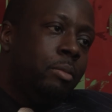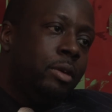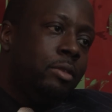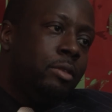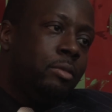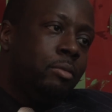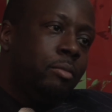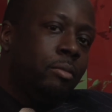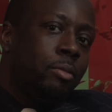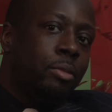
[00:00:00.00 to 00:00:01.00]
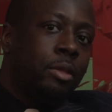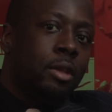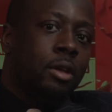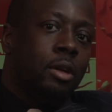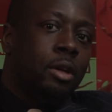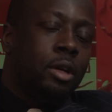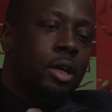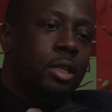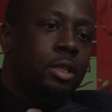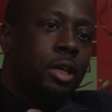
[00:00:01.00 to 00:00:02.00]
months. And
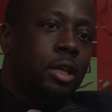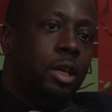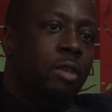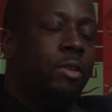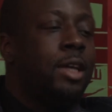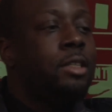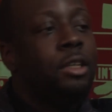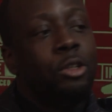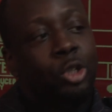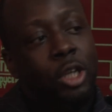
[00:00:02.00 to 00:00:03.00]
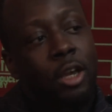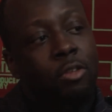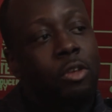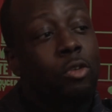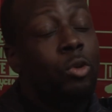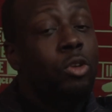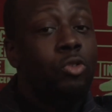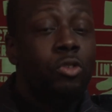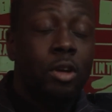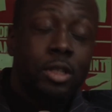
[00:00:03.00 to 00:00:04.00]
I said, if I see a change in you and you
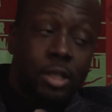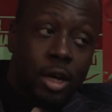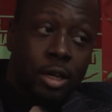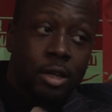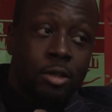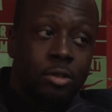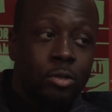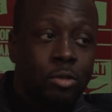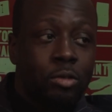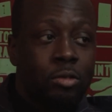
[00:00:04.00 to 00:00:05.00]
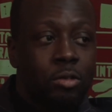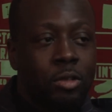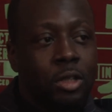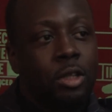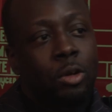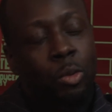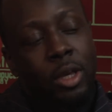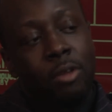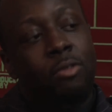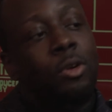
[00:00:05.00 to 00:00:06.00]
start studying in school, we
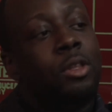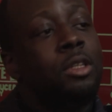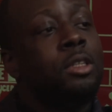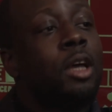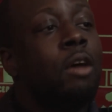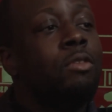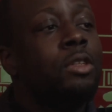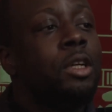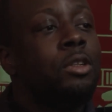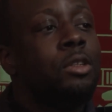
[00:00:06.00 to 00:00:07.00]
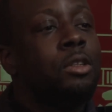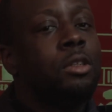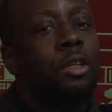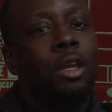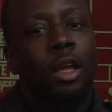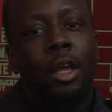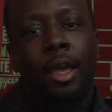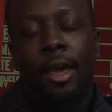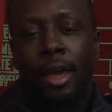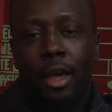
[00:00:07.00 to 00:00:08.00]
can further this conversation.
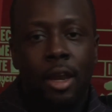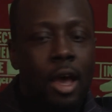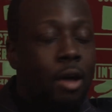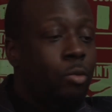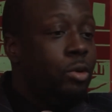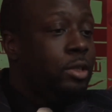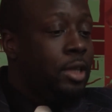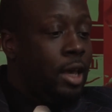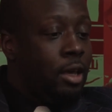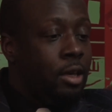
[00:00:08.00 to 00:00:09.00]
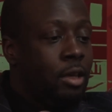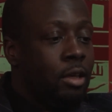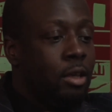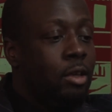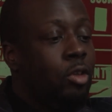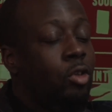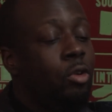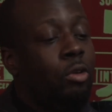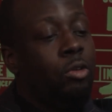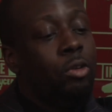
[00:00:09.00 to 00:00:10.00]
and I will take
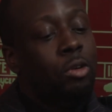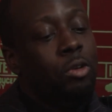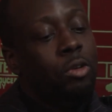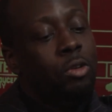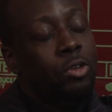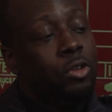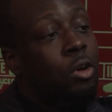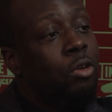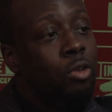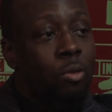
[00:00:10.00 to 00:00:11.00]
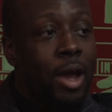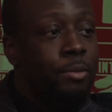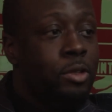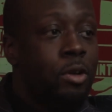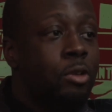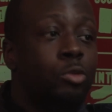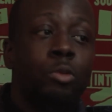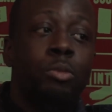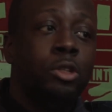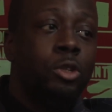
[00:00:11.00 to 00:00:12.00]
your song, your rap songs. We'll
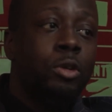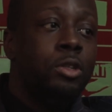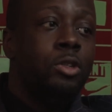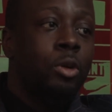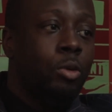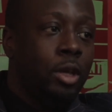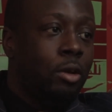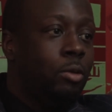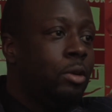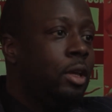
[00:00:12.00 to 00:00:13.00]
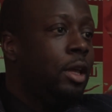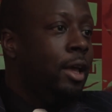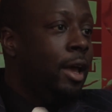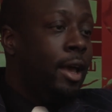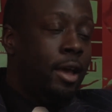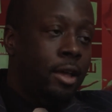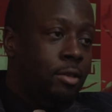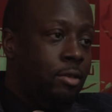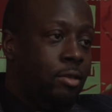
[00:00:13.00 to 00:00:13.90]
put you in the studio, and